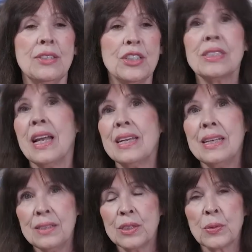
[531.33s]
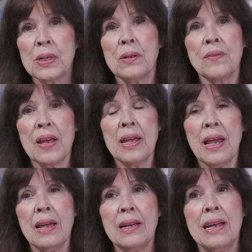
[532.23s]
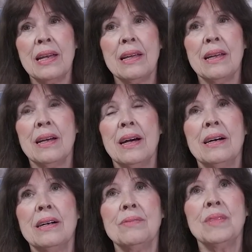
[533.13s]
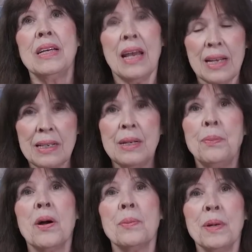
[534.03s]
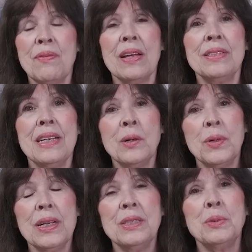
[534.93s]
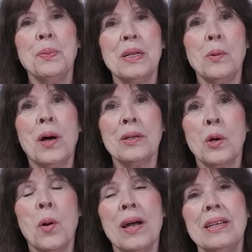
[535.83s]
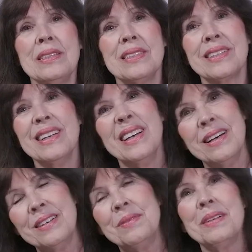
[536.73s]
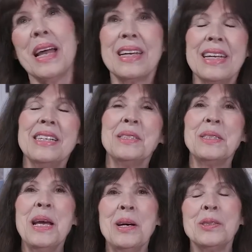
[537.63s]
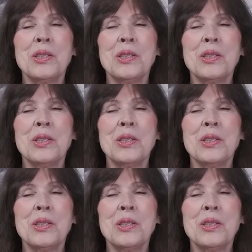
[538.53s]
just like Israel, they had a uh, they had a Department of Antiquities, but it wasn't quite as like it is now.